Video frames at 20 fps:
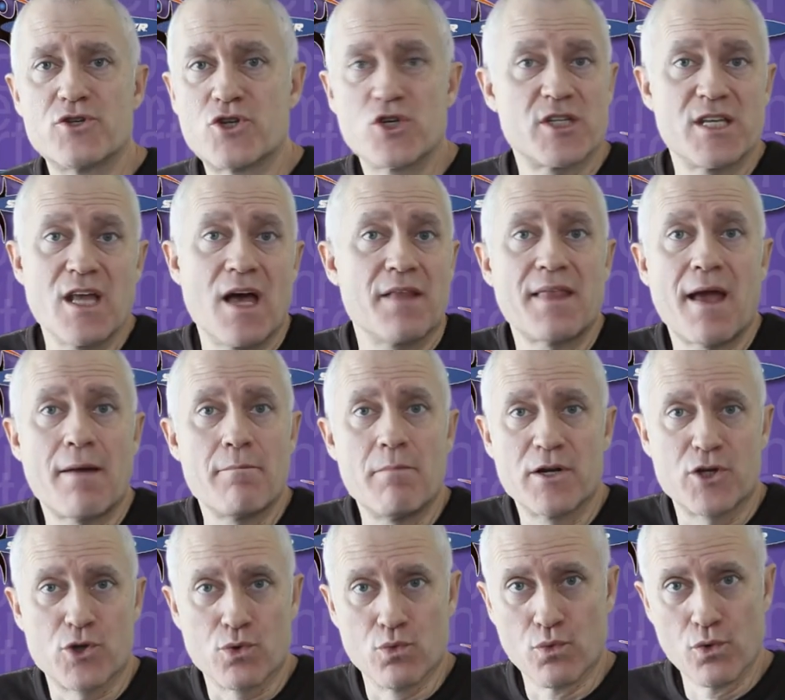There's just not that
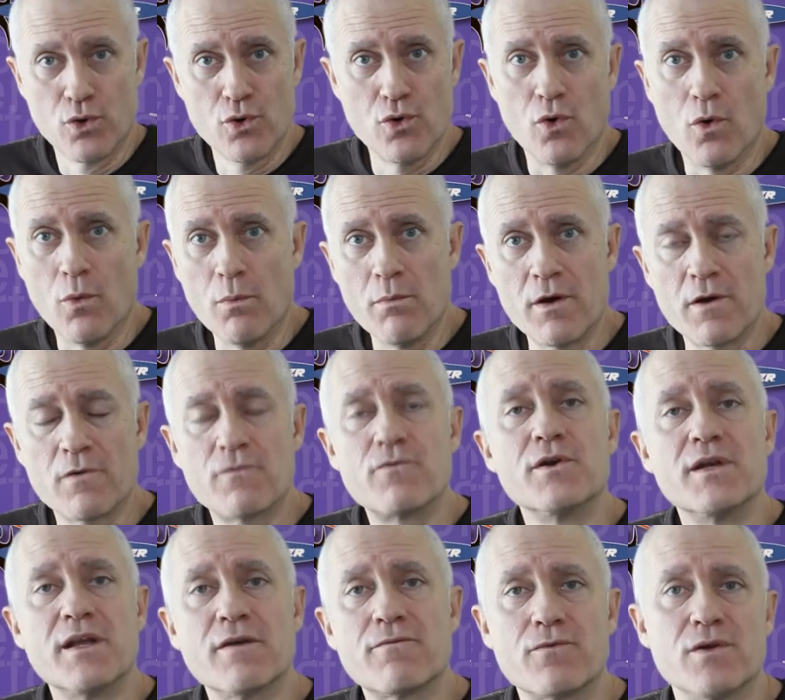much room
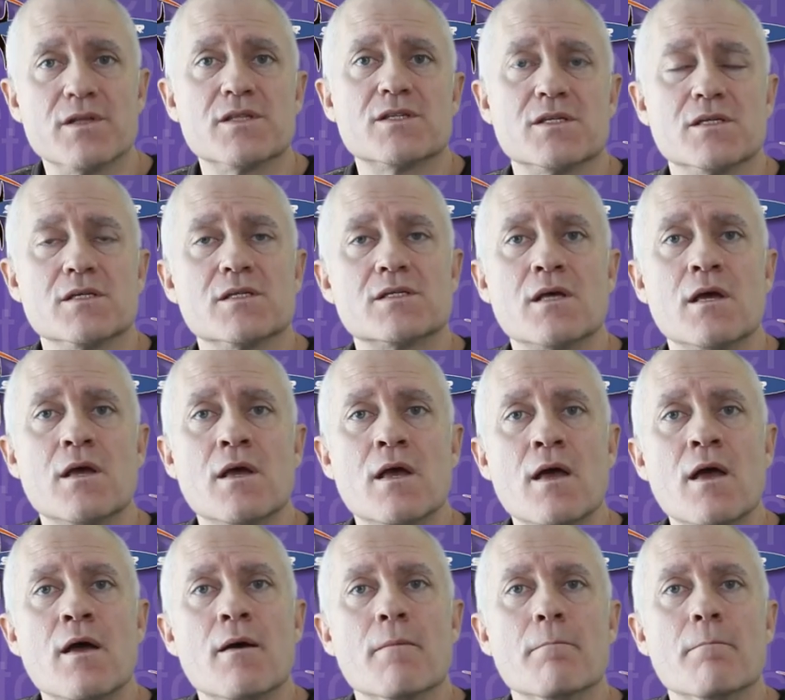for differences,